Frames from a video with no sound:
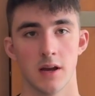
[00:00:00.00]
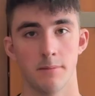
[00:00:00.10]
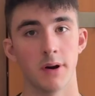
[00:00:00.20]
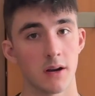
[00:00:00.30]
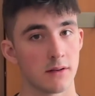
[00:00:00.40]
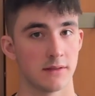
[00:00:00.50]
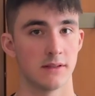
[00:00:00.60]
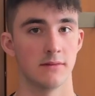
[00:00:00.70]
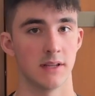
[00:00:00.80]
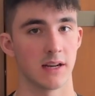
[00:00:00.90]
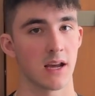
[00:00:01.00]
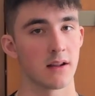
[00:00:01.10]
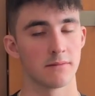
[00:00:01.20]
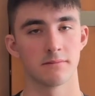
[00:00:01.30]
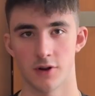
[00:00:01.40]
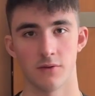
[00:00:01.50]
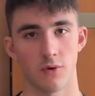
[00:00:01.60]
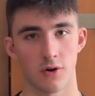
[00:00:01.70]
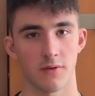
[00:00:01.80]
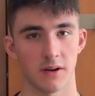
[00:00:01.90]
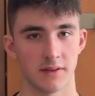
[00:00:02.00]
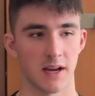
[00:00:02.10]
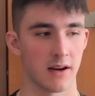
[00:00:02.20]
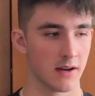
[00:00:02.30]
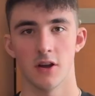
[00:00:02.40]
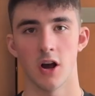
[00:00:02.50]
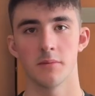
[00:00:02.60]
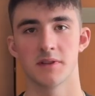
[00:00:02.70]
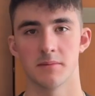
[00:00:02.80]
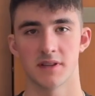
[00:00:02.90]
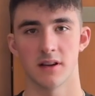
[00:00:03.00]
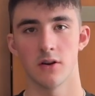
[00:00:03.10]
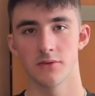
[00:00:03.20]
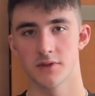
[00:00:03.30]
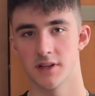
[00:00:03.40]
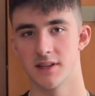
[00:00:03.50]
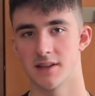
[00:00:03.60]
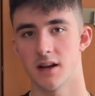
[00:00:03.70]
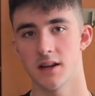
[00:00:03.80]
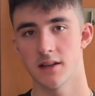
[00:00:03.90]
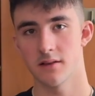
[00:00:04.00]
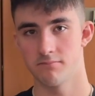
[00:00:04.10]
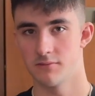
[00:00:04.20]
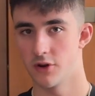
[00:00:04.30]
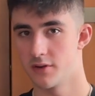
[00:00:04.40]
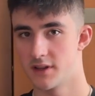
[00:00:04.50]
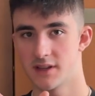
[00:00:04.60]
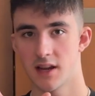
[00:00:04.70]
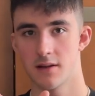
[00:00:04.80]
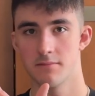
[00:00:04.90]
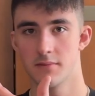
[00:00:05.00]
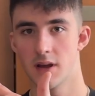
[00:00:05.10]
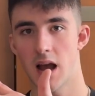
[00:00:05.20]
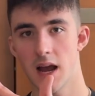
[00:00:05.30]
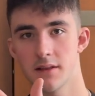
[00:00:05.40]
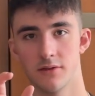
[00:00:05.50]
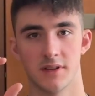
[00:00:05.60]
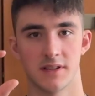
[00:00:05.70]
But then again, you can work around that. The hubs themselves, the design, they're the same height, they're the